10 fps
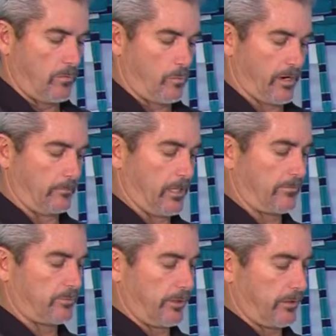What I'm
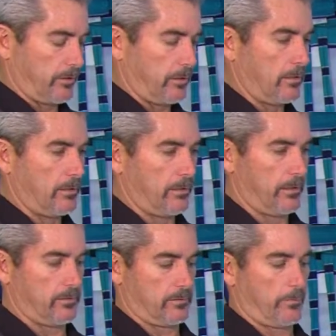left with
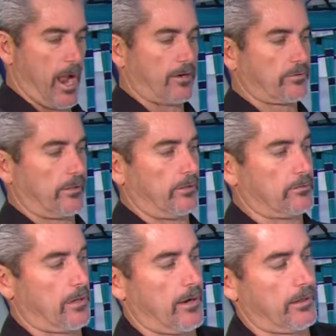is the patch like you
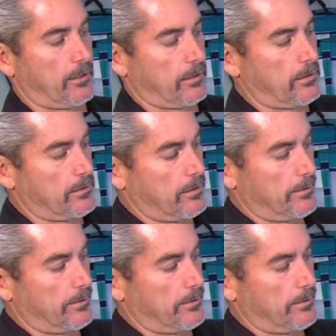saw here